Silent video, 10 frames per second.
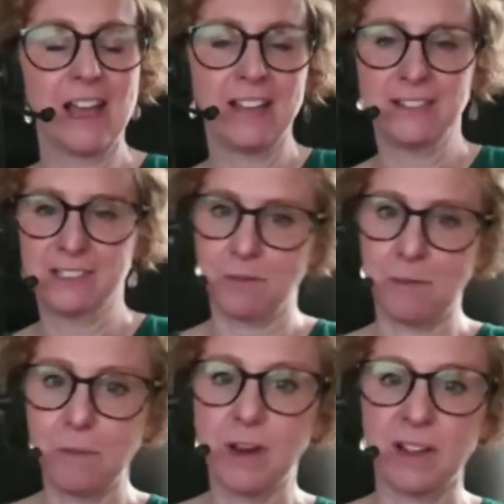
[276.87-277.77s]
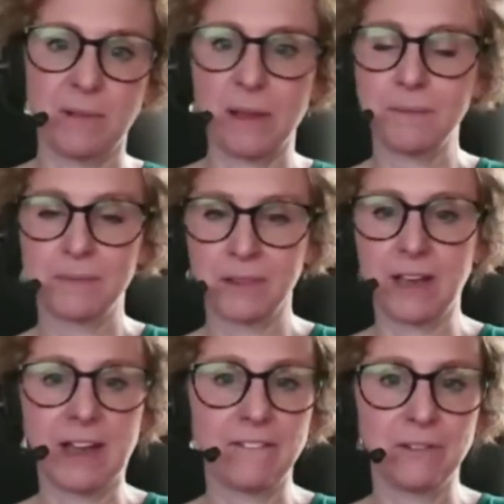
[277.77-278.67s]
And so what I
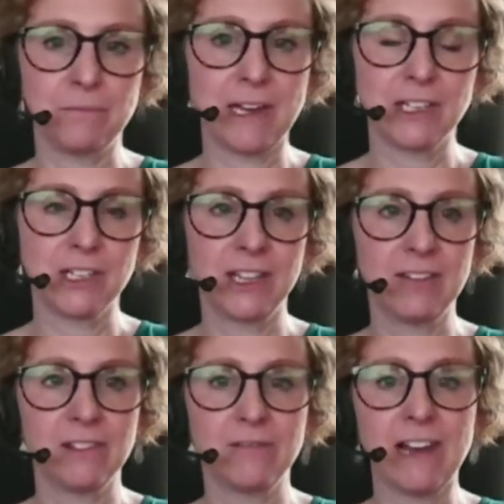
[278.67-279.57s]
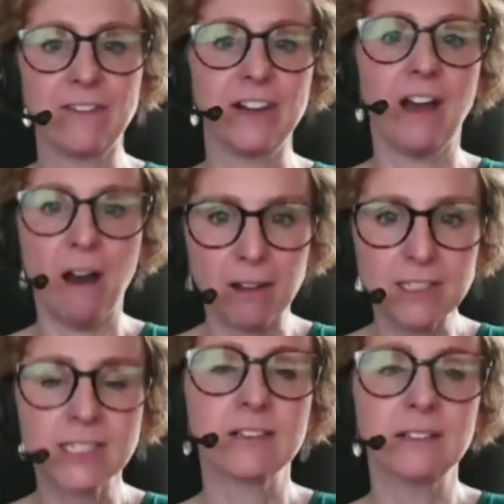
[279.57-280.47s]
haven't mentioned the relevant
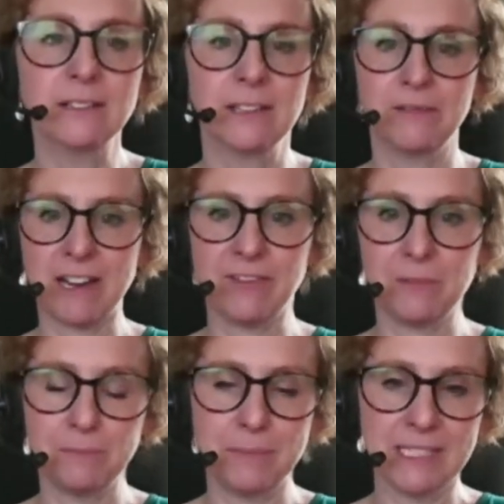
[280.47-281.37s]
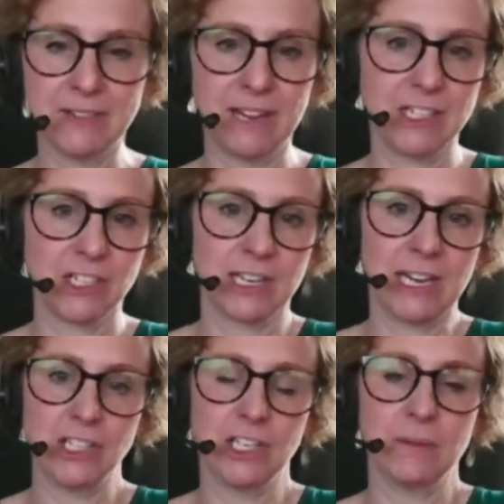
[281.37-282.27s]
article, the relevant bits of
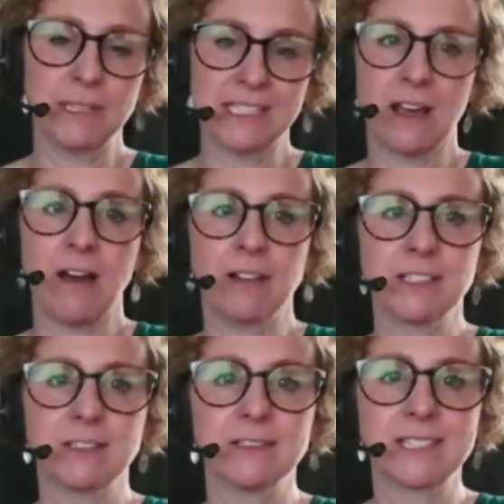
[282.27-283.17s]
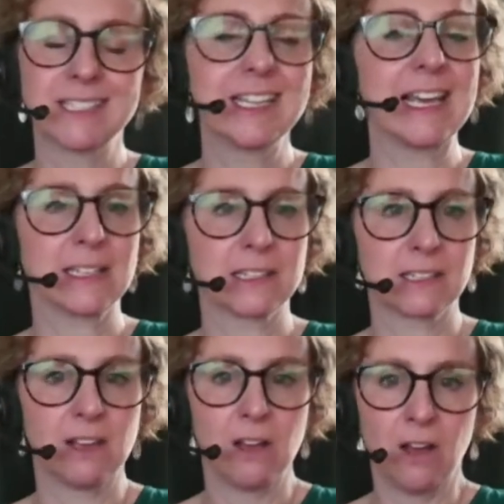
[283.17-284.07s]
legislation here, but this is Article
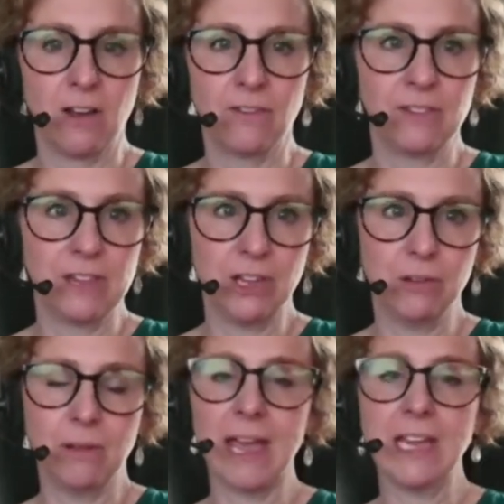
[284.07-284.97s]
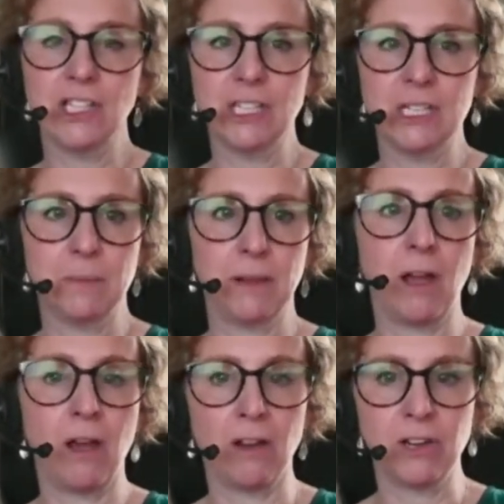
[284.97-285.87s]
6 of the UK
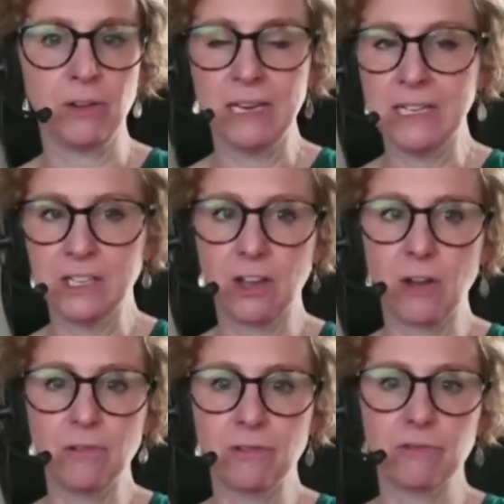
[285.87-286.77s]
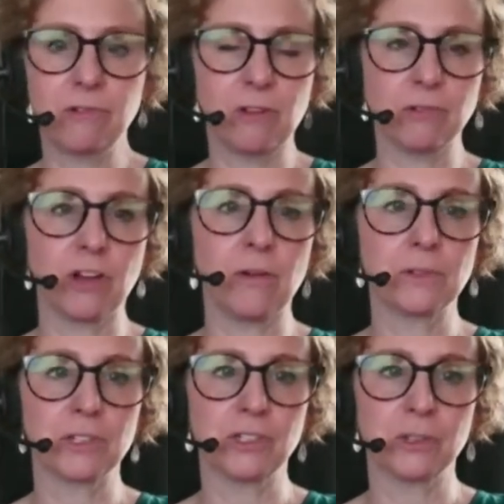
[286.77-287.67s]
GDPR, and you need to go through those
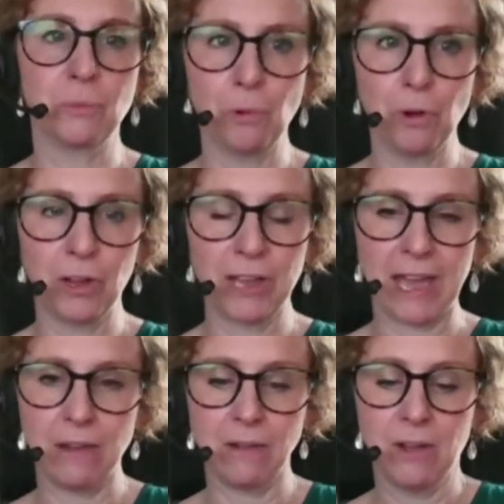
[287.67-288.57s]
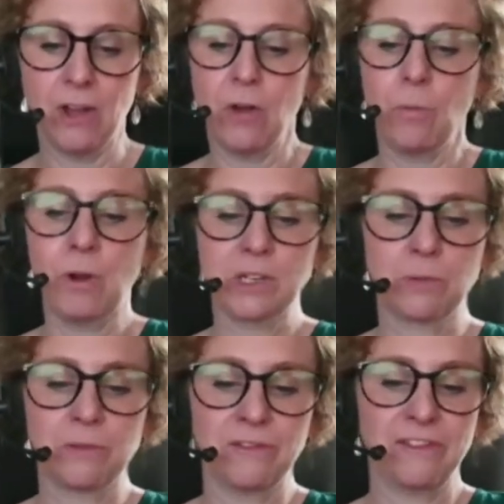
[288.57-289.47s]
options and work out which
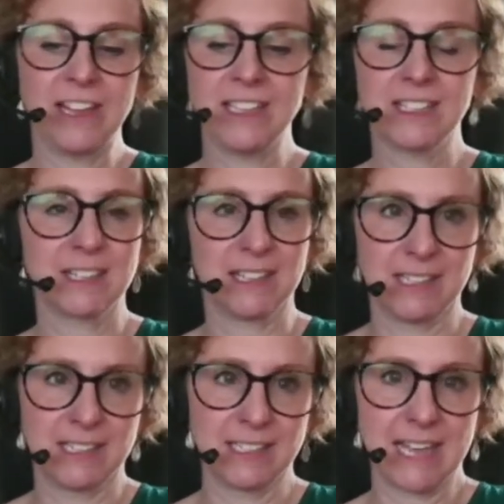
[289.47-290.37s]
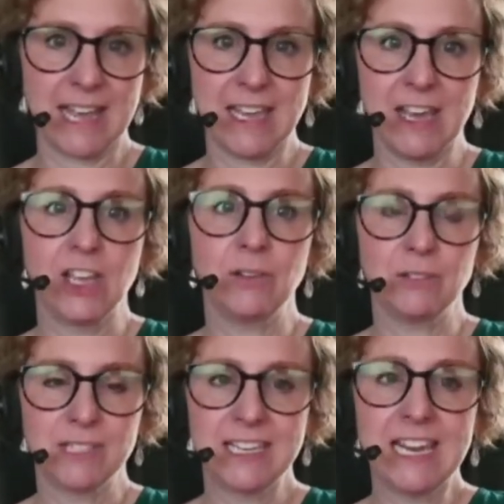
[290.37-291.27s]
one fits. And as I say,
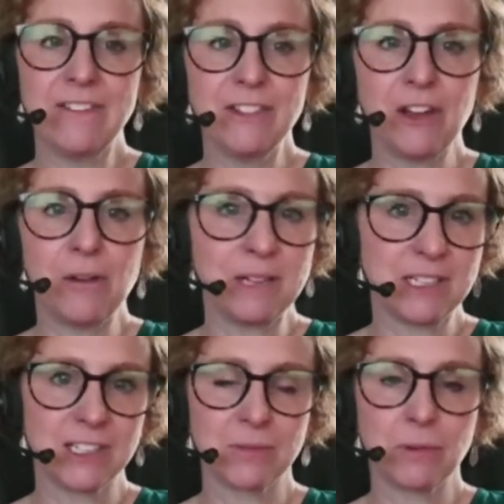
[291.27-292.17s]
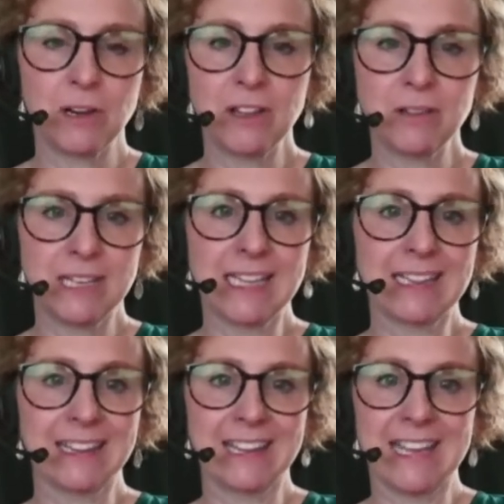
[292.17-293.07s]
even though it's just one of those
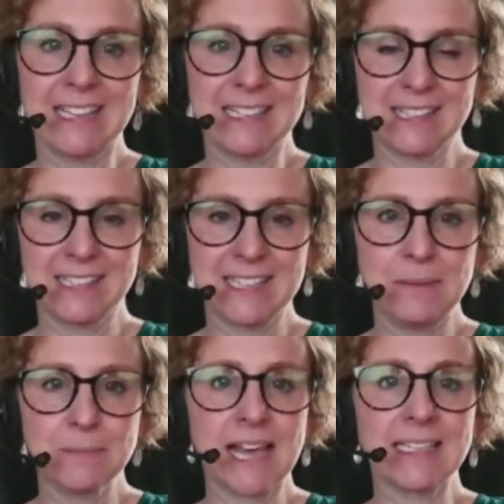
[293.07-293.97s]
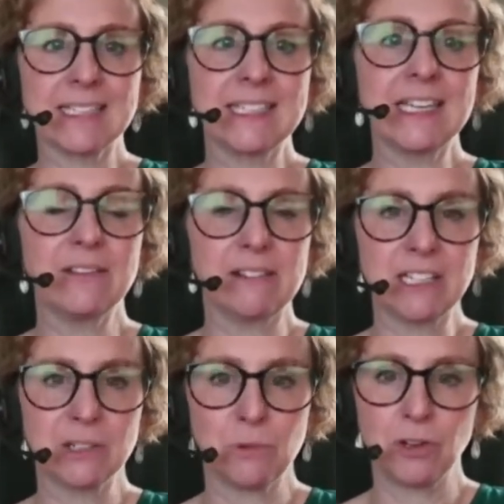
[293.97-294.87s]
little things that seems ancillary
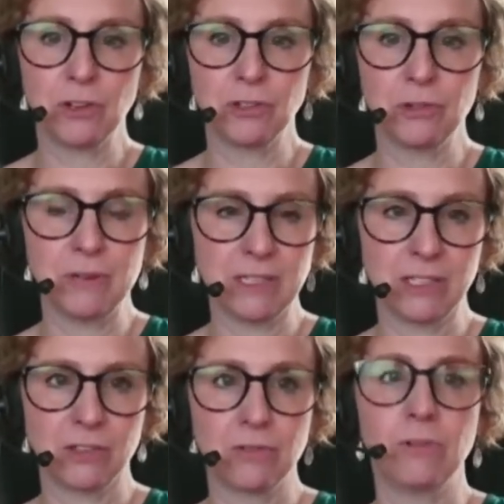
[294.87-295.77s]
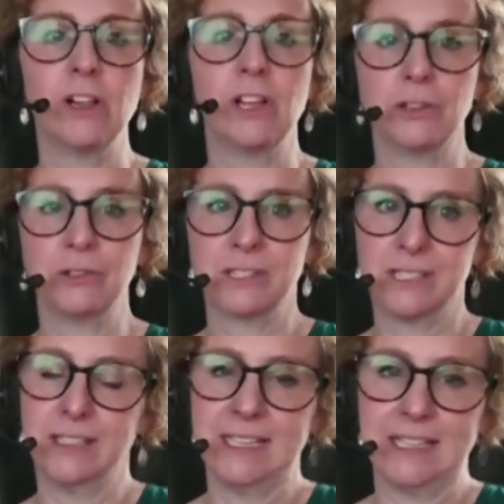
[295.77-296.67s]
to what you're doing as a school, you
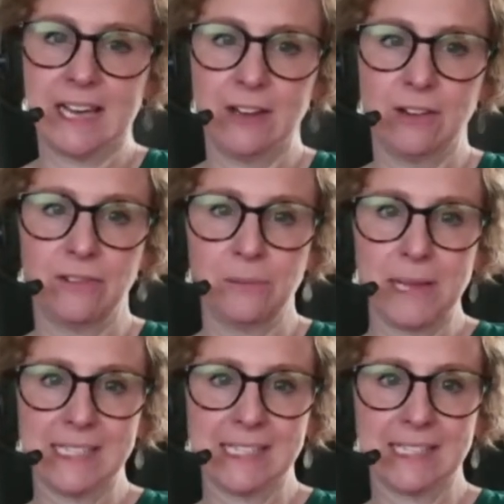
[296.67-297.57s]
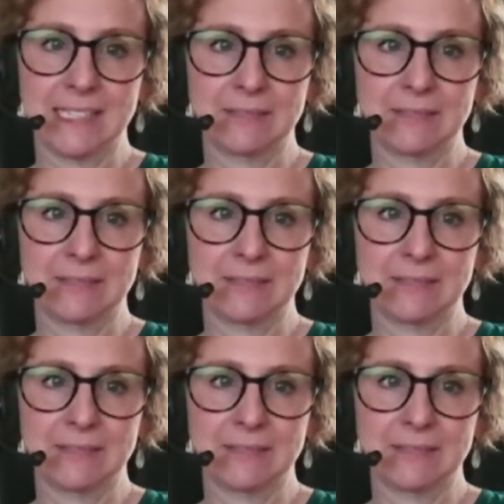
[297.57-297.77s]
still need that lawful basis.